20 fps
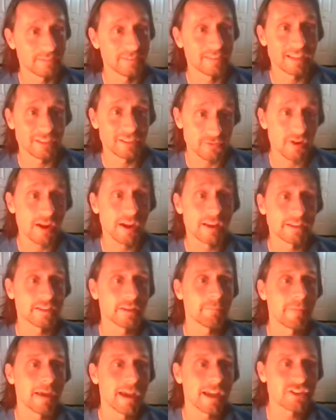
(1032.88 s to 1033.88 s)
that's right. And
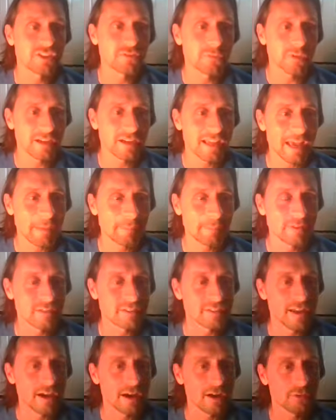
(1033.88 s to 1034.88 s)
imagine what
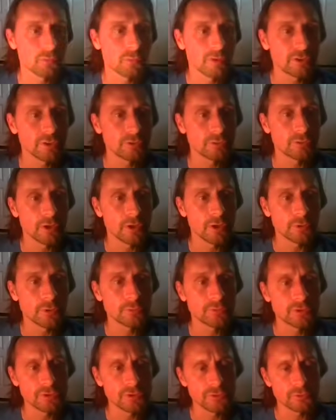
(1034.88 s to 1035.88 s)
happens now when you go
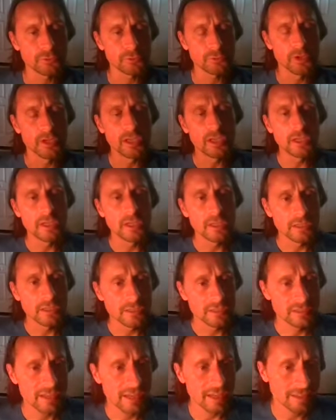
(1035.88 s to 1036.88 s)
to
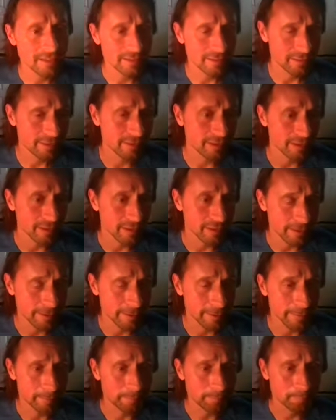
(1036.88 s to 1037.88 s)
take
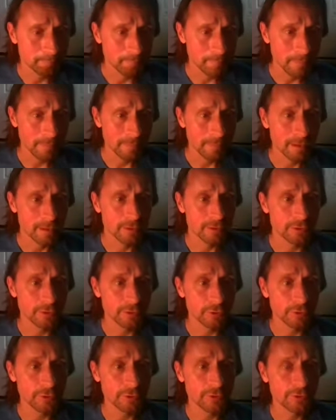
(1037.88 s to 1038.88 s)
the
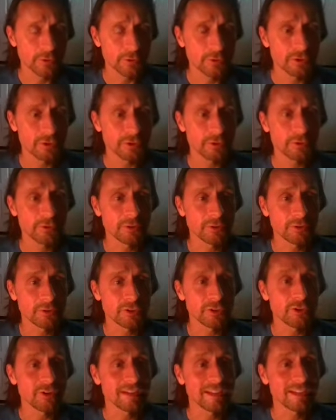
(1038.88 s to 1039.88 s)

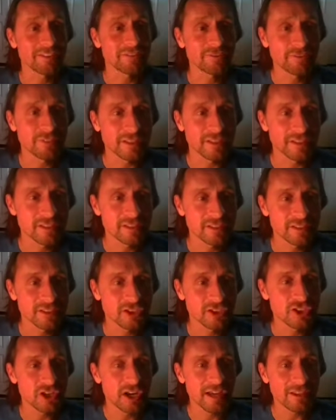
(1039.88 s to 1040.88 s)
your infant's
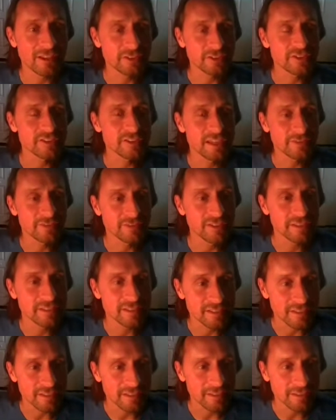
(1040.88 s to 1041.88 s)
child safety
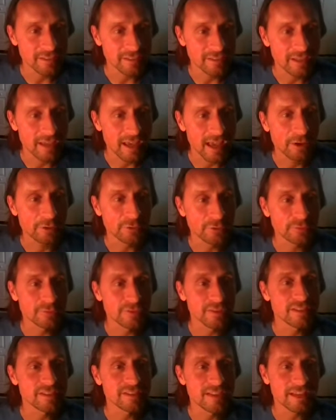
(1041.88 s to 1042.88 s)
seat out of
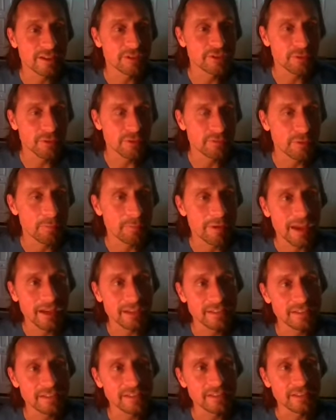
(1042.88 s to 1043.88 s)
the center of the back
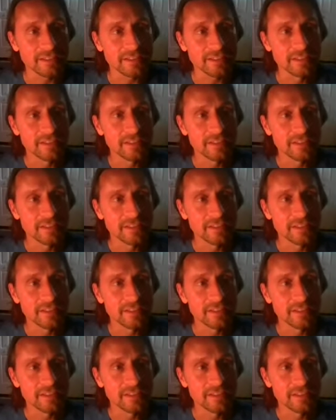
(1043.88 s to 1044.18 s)
seat,